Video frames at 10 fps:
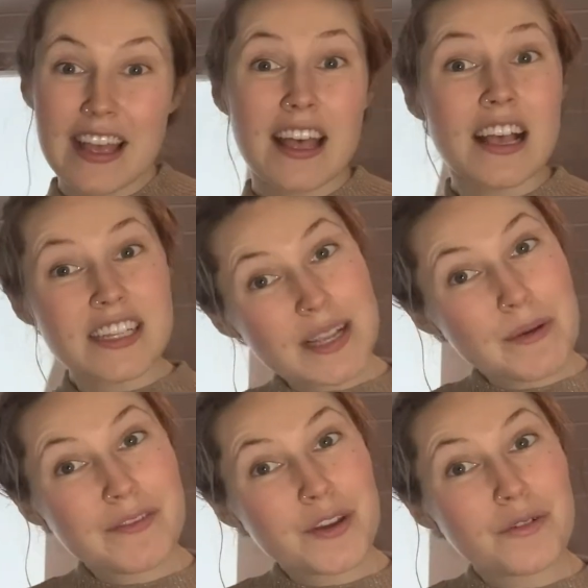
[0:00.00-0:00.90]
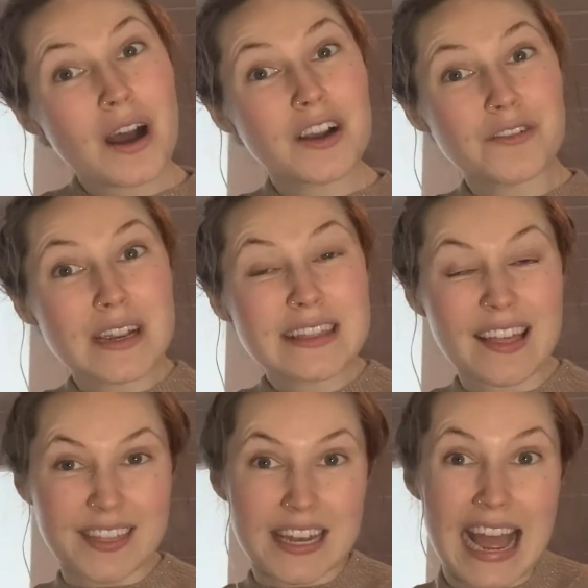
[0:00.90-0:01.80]
Some of you agreed
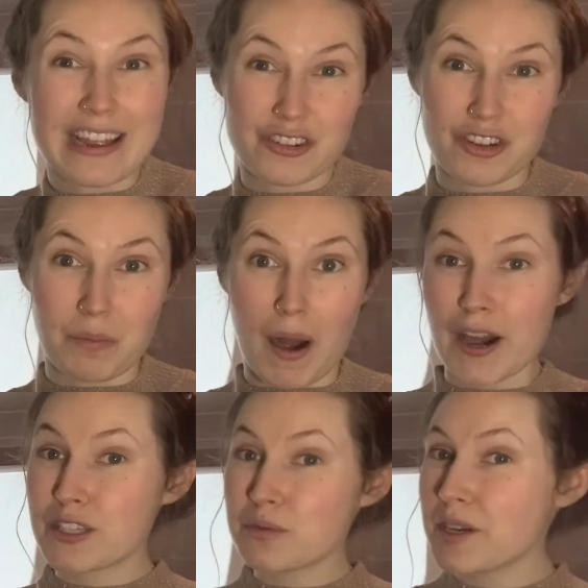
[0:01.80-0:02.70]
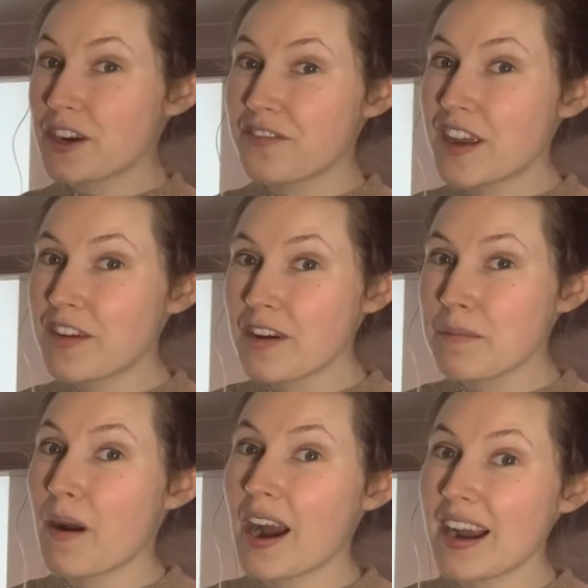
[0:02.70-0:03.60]
that the national parks were your favorite
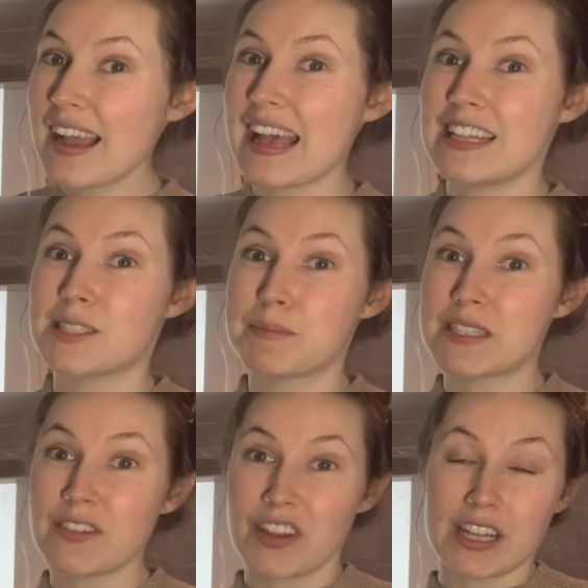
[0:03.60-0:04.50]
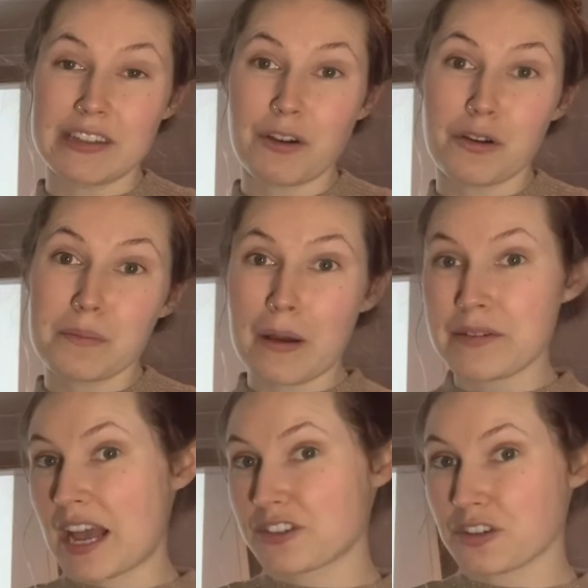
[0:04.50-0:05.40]
part and specifically wrote about
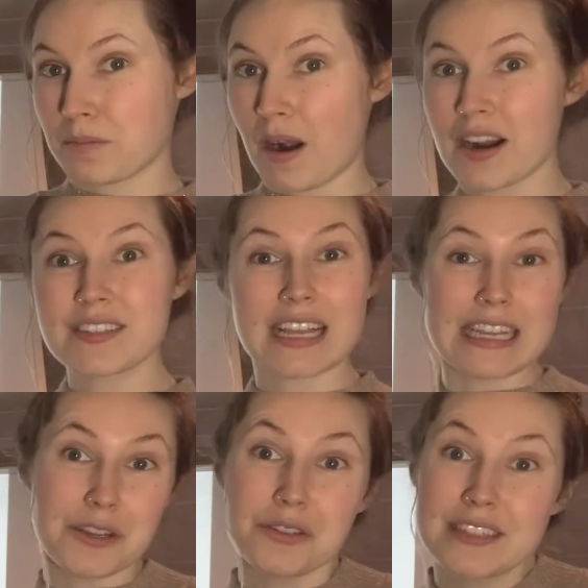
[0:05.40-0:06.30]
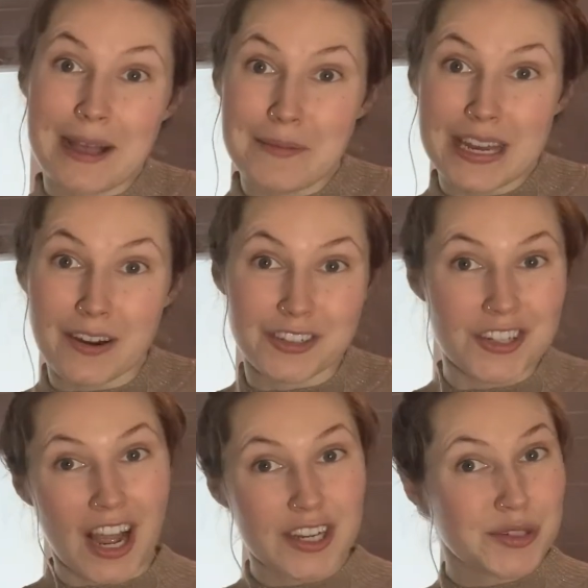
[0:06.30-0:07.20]
national parks like Yosemite or
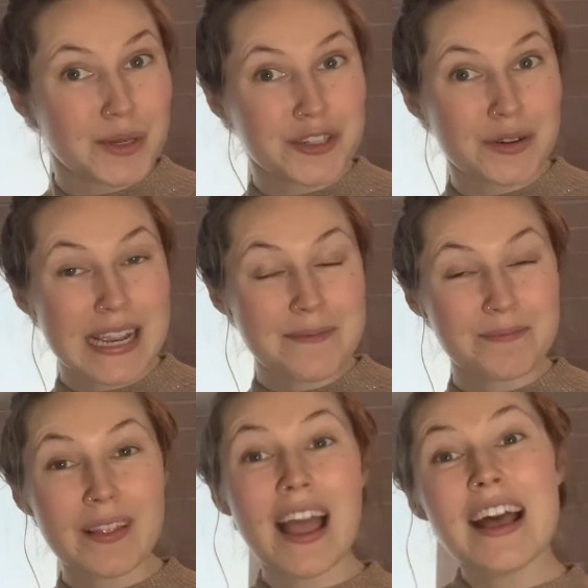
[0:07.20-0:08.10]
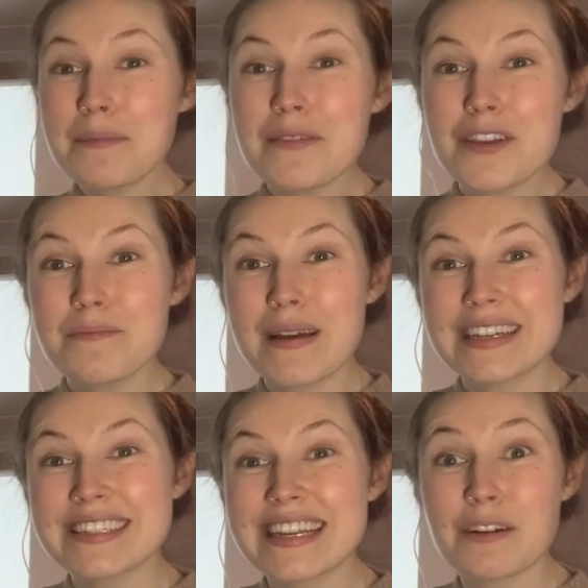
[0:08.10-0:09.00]
Joshua Tree. Some of you
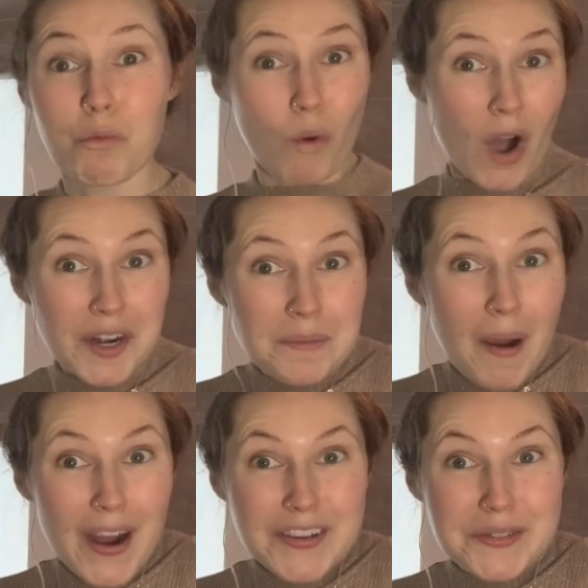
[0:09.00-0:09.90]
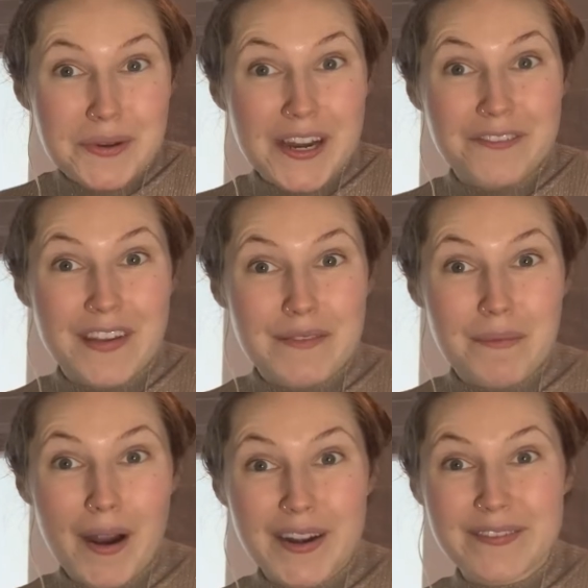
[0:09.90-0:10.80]
mentioned water parks were your favorite
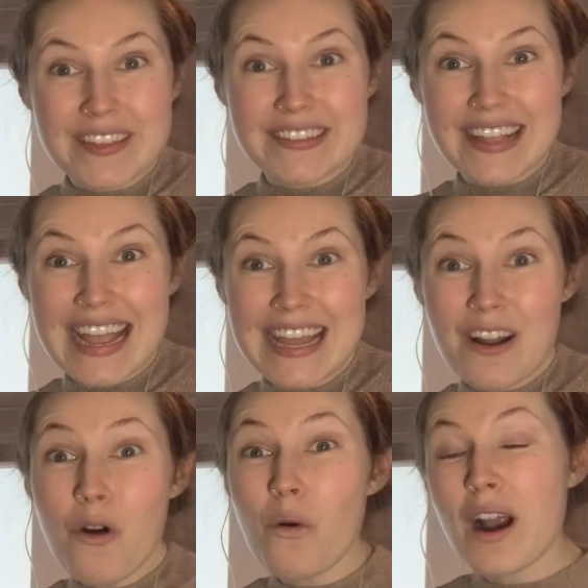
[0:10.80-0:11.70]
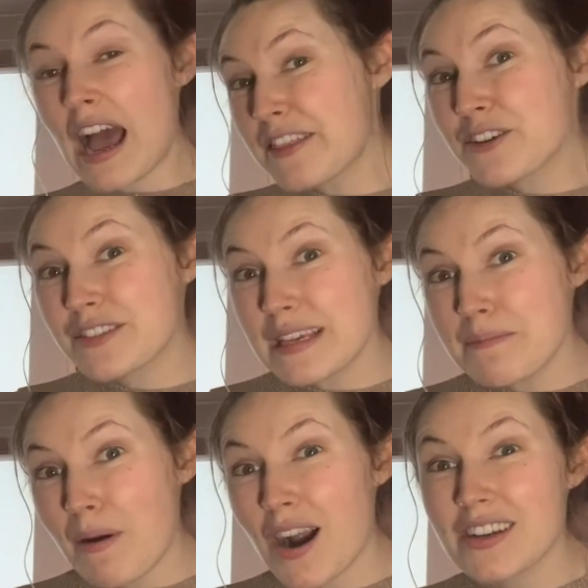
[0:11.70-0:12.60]
part of the state, or other
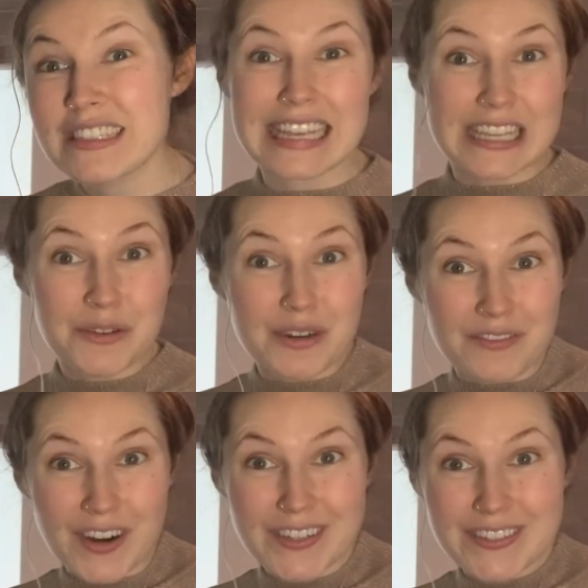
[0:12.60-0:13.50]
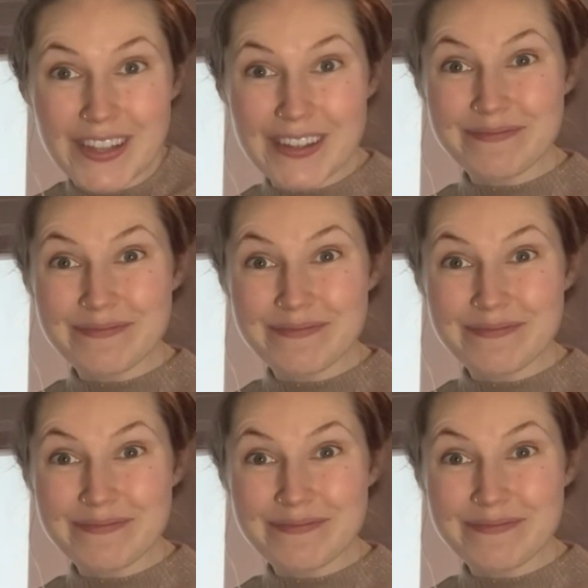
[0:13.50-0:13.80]
theme parks like Universal.